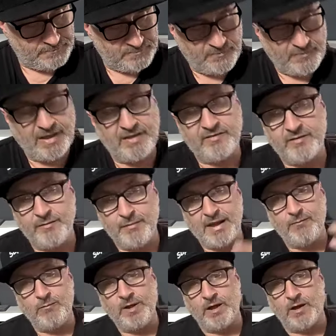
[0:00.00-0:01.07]
there's the
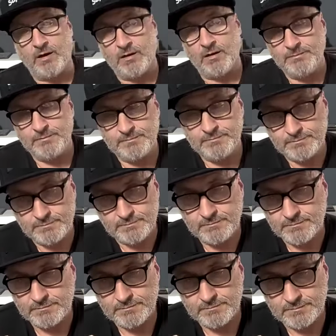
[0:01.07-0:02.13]
man we are
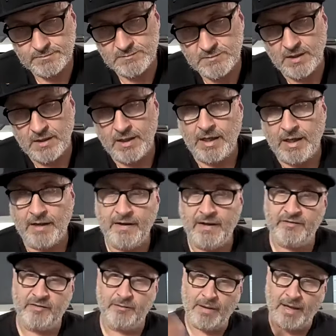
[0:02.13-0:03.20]
and
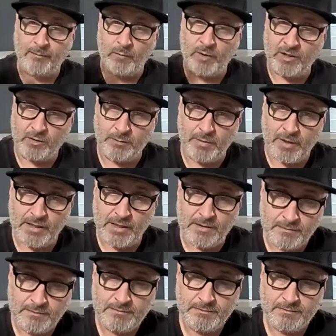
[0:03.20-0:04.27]
there's the man we could be,
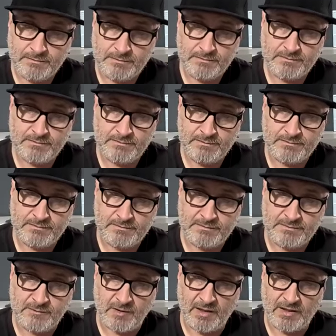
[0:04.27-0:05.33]

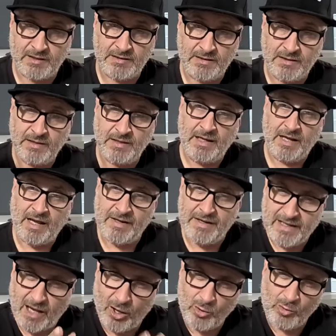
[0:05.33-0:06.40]
right? And
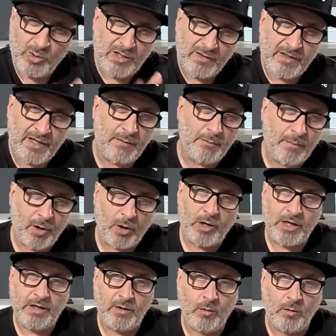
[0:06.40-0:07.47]
the only thing
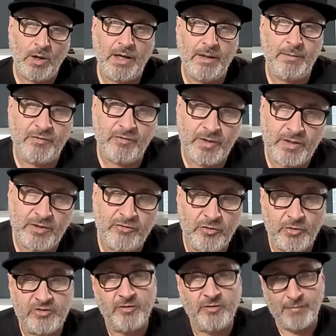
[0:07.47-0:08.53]
blocking the way between the two
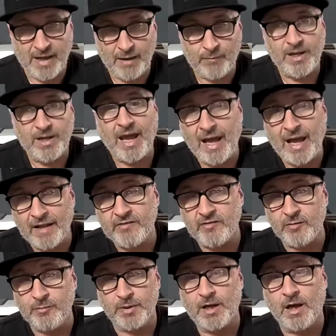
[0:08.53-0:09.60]
is the man we had
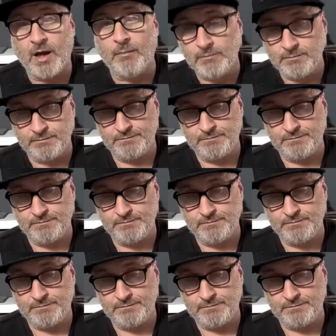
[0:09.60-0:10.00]
to become,